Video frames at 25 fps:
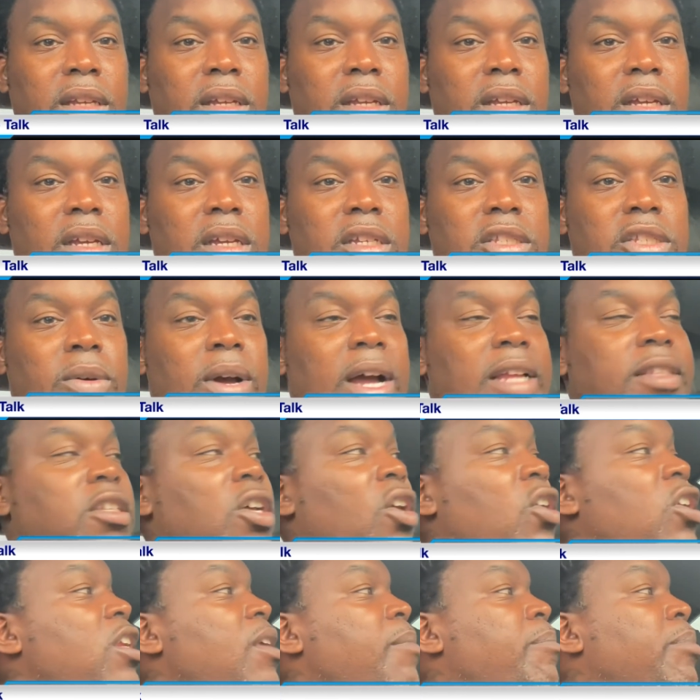So I
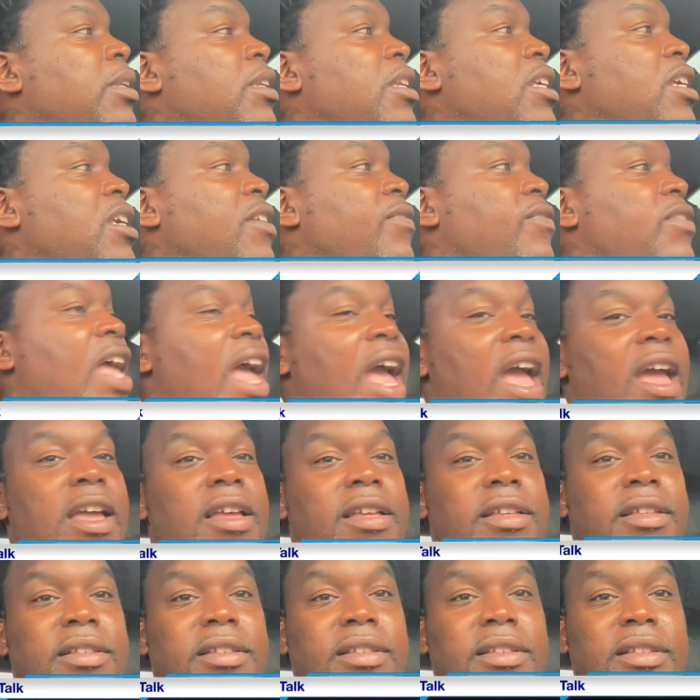totally believe that
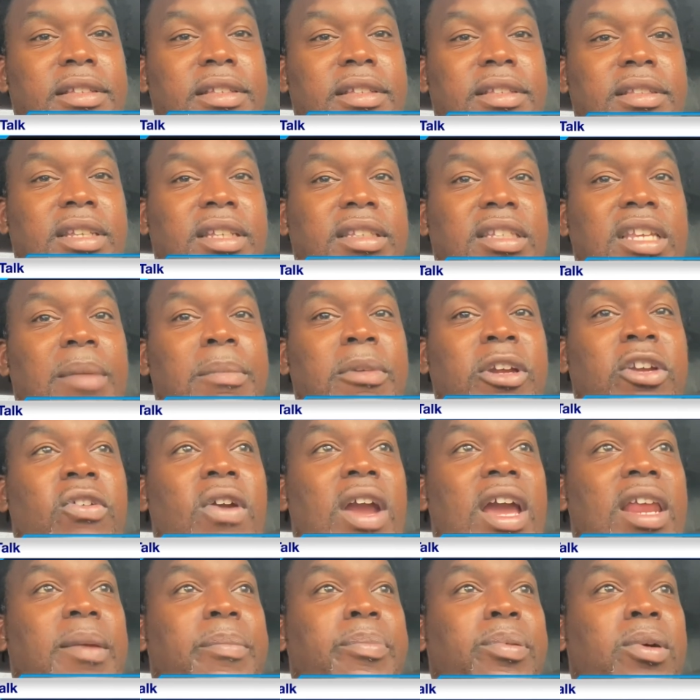the
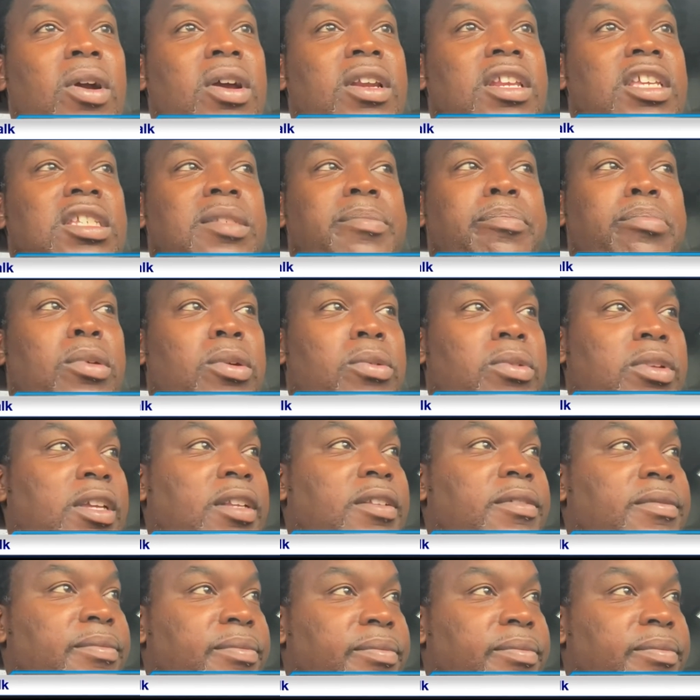Democratic Party is broken.